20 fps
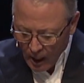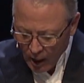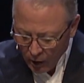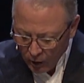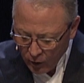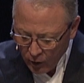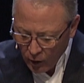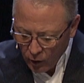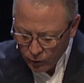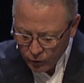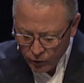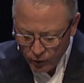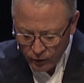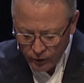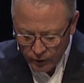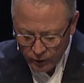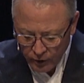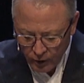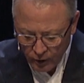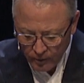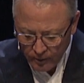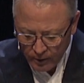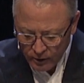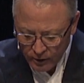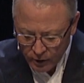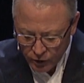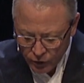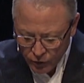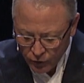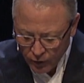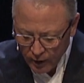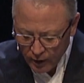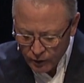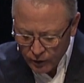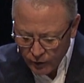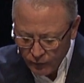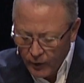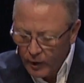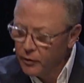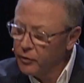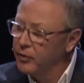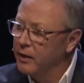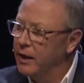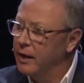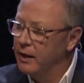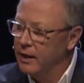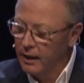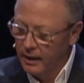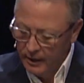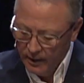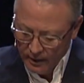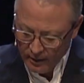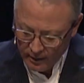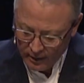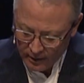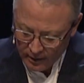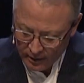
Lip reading: Our culture determines the structure of our thinking,